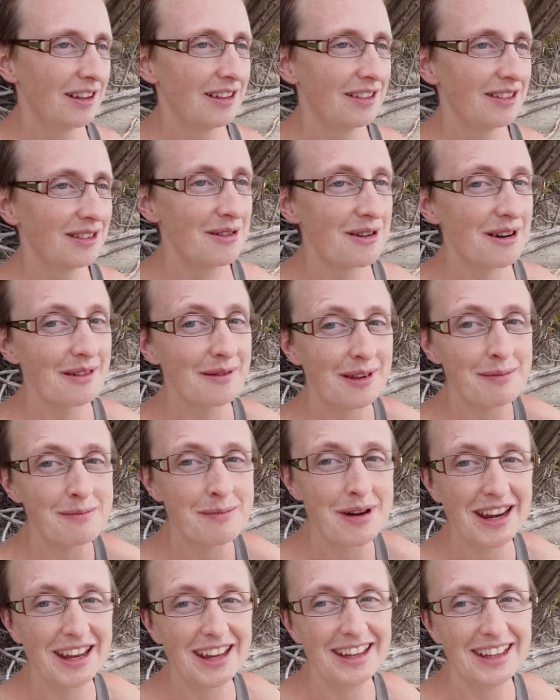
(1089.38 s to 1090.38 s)
So I don't have any
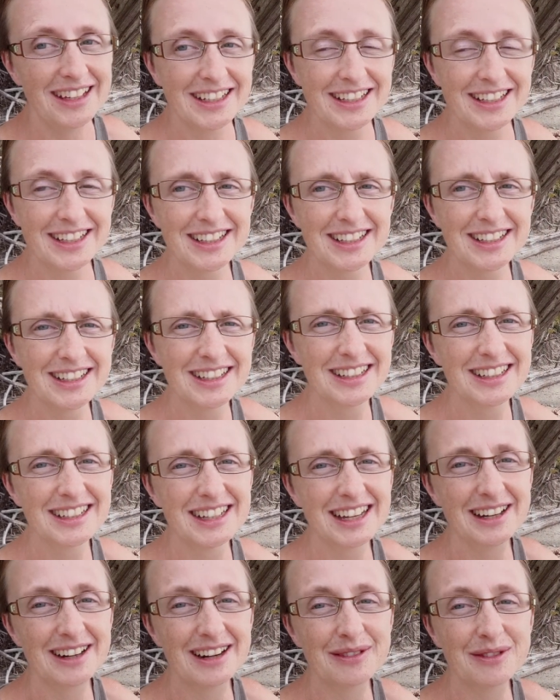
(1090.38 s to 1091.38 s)
money,
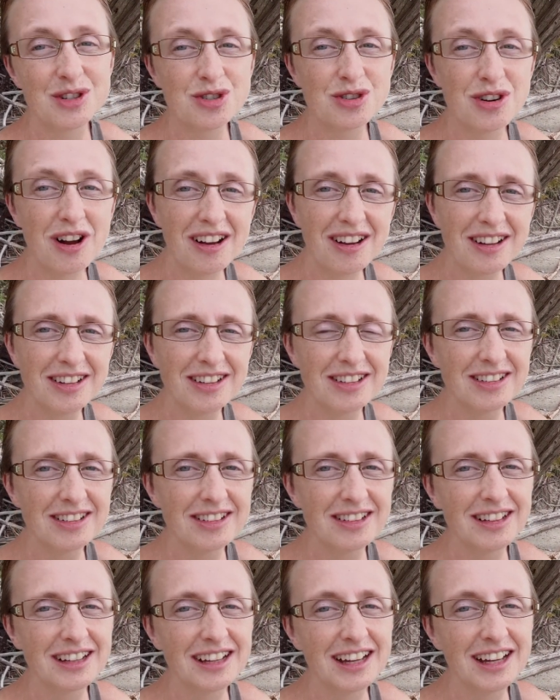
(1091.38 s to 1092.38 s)
I don't have a truck.
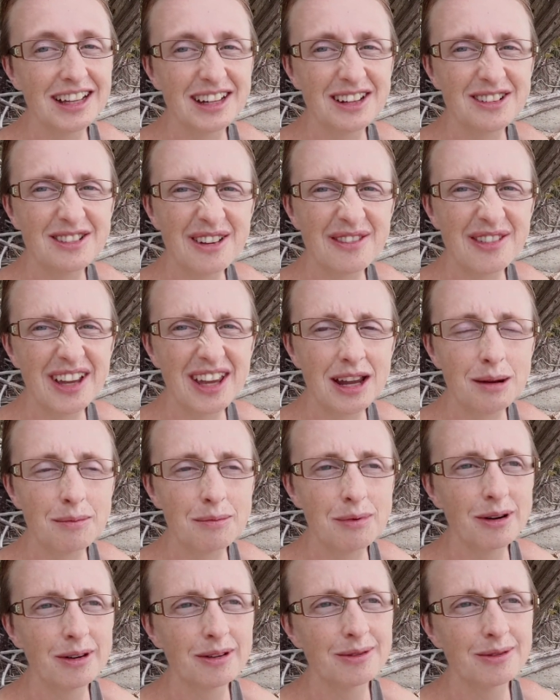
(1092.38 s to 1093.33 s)
I don't have a camera.